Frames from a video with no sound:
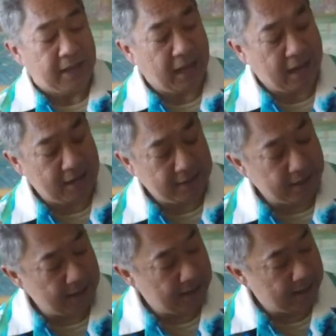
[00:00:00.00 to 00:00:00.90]
And
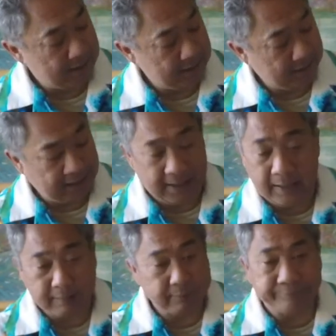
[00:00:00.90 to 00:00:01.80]
uh,
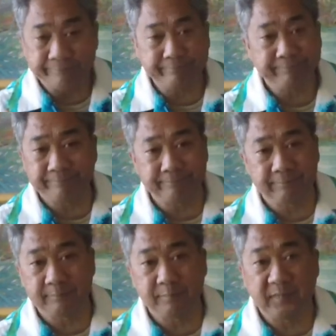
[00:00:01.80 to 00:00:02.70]
yeah,
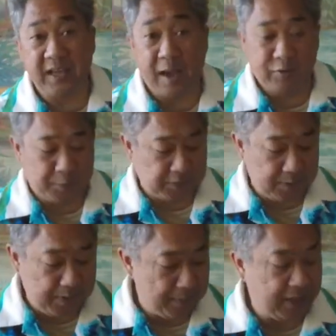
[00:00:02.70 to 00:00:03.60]
I was supposed to
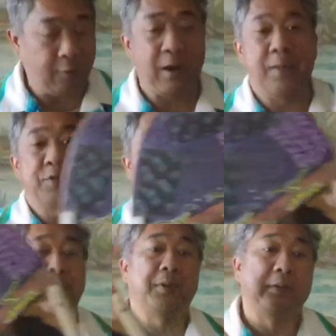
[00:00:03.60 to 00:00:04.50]
be mini ramp
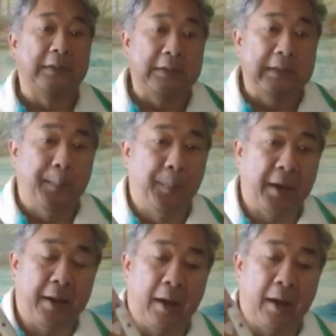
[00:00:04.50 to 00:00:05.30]
champ, but